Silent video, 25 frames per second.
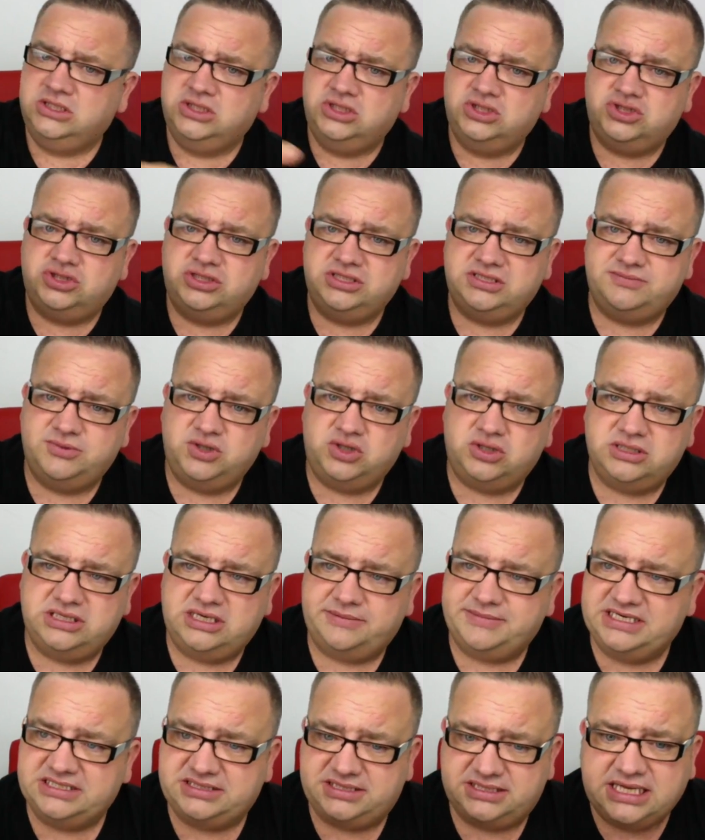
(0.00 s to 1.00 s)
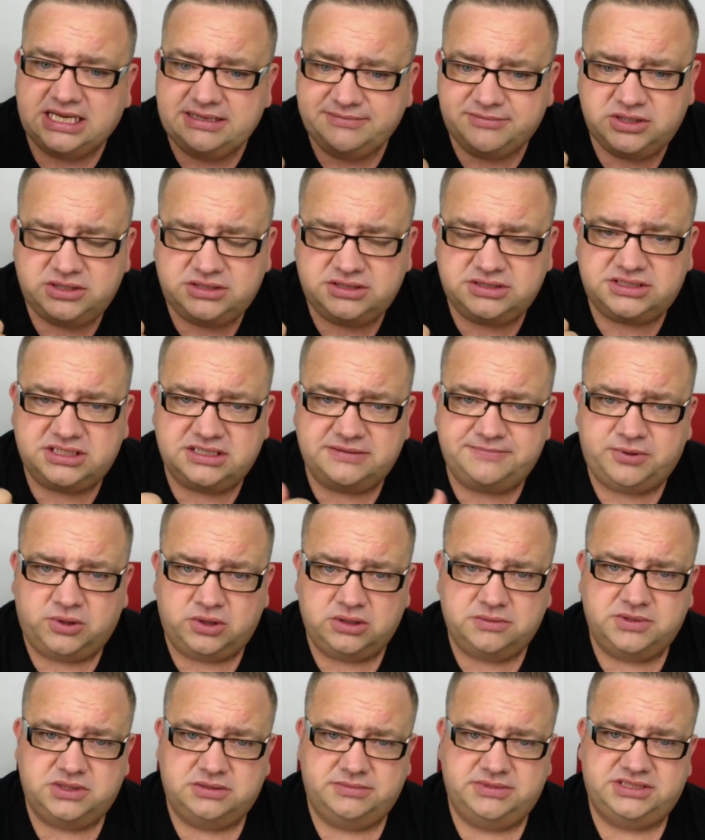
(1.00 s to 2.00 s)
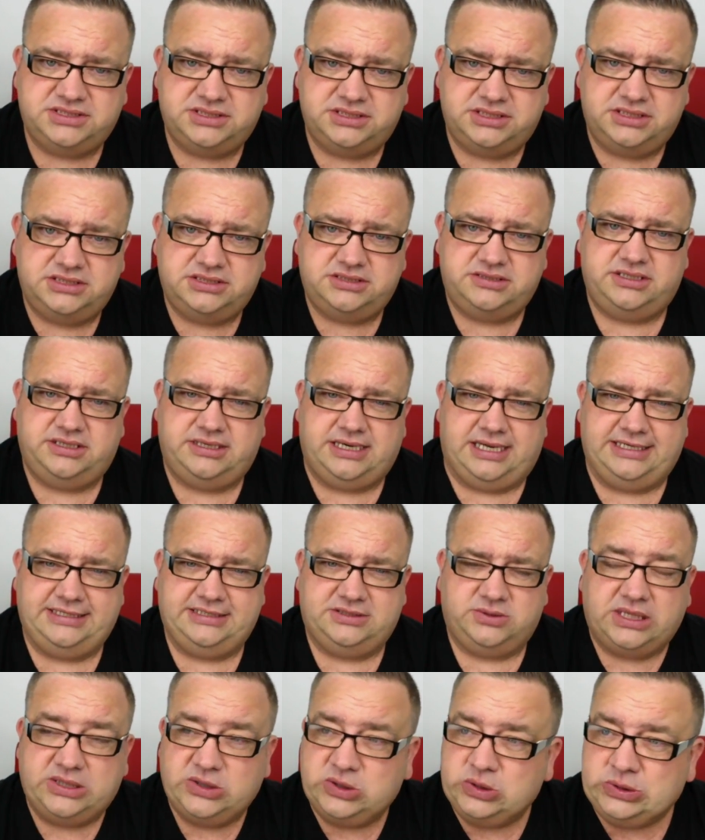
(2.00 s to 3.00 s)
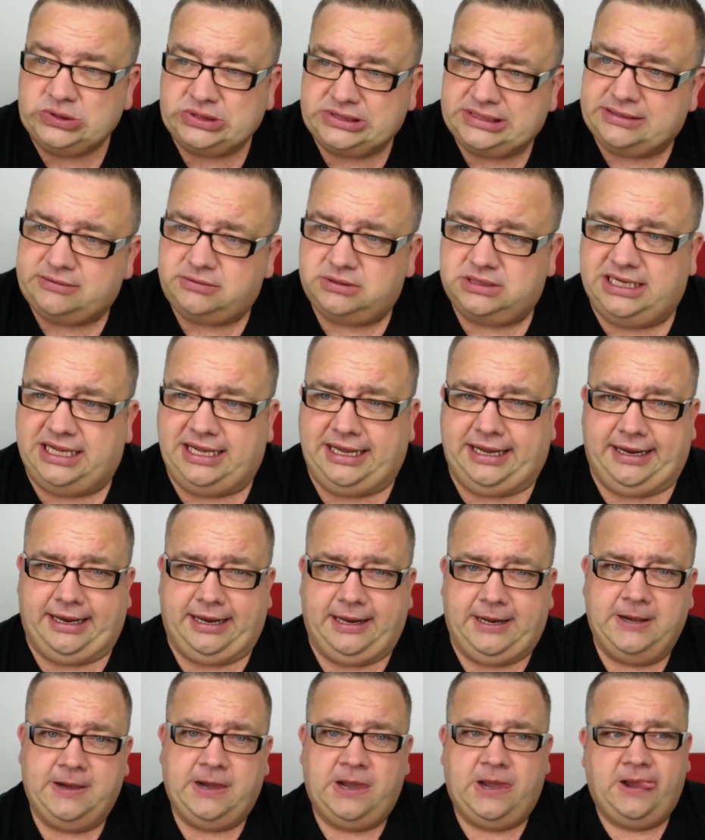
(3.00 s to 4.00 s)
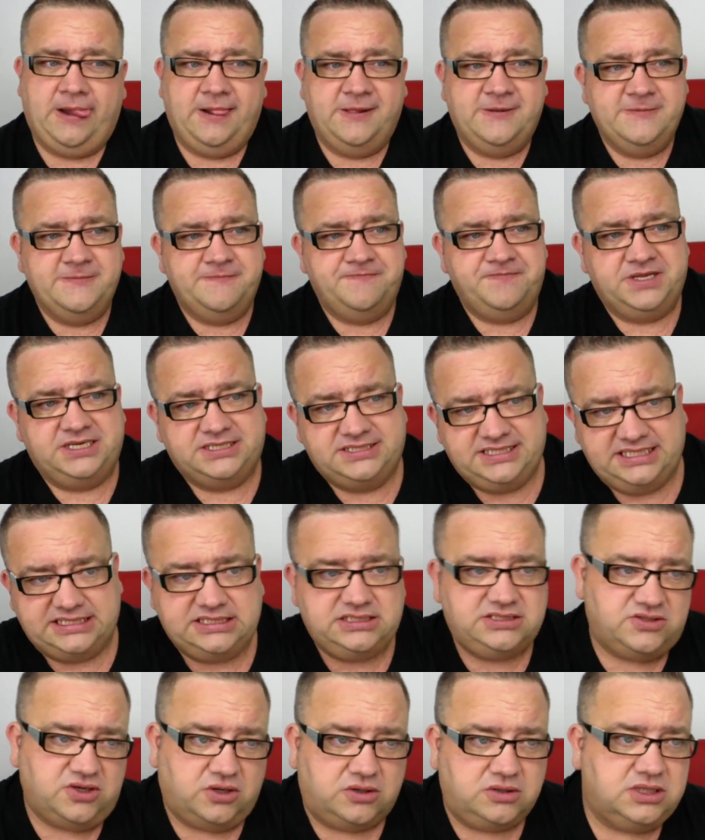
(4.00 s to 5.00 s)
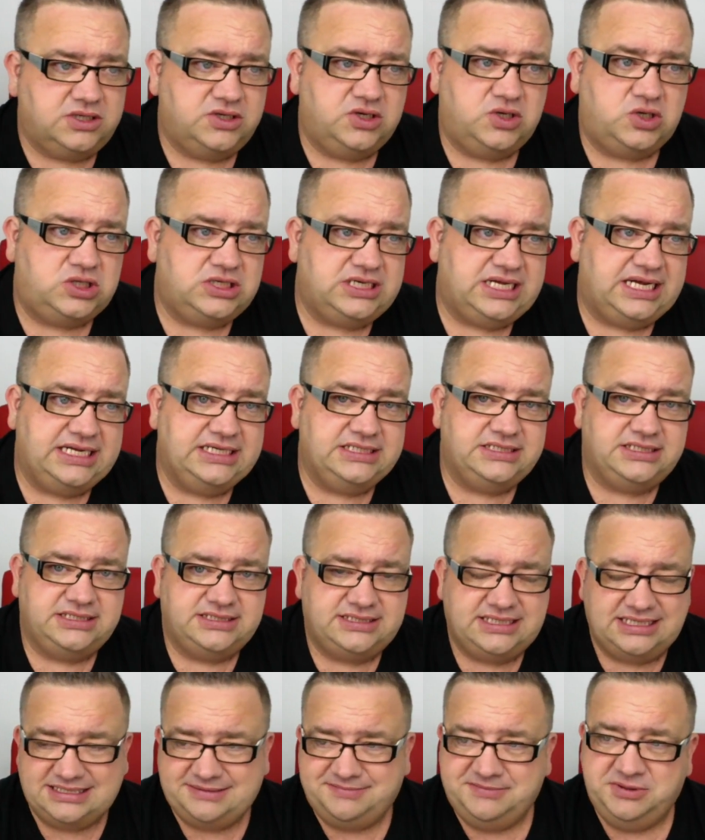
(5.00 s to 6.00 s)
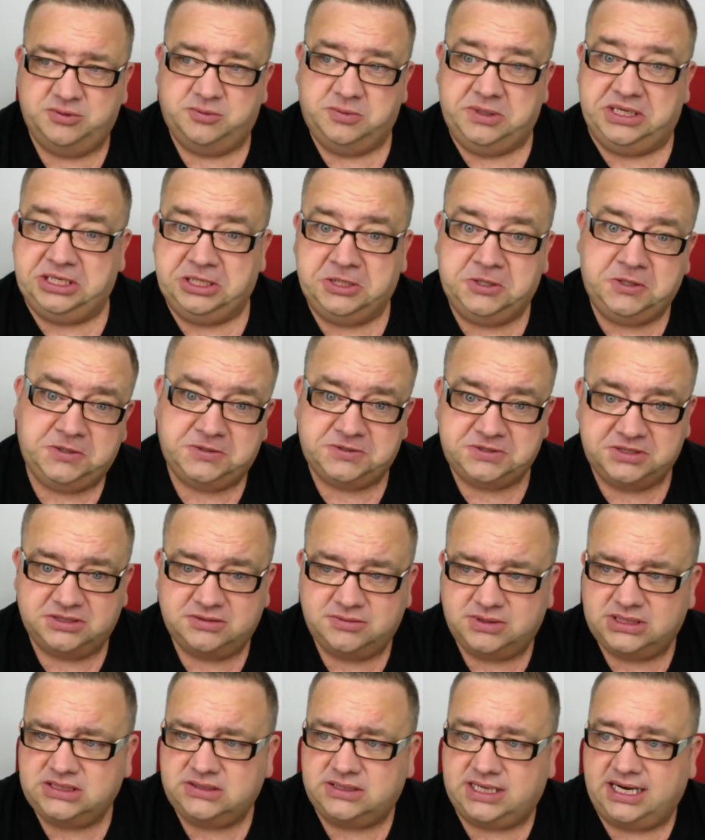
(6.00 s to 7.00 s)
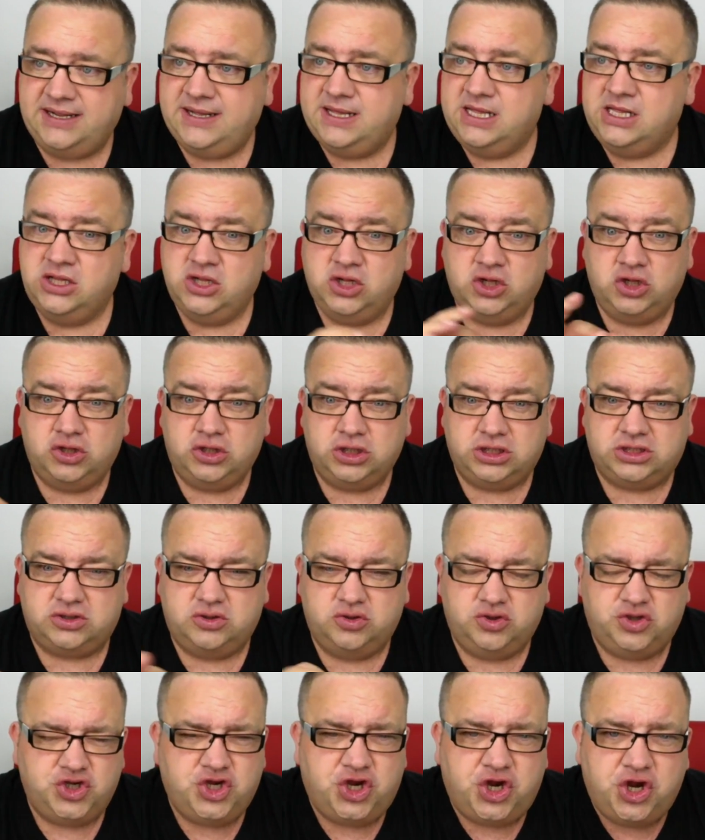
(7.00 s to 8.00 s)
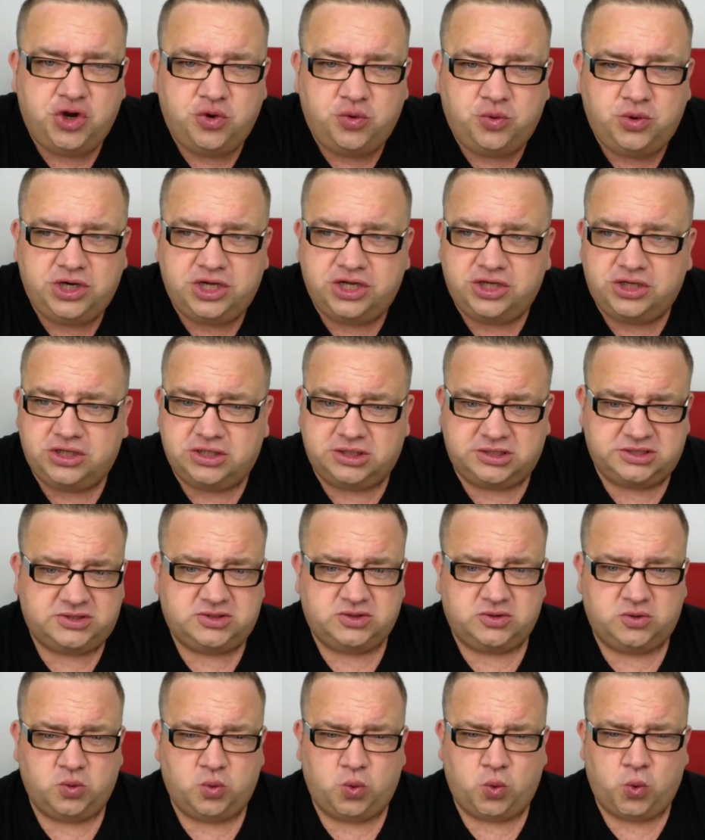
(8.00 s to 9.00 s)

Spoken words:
so this morning I managed to get emergency appointment at my surgery, right? So I goes down there, yeah, seats doc and all that, and she sets me up with nurse as well, right? This new nurse.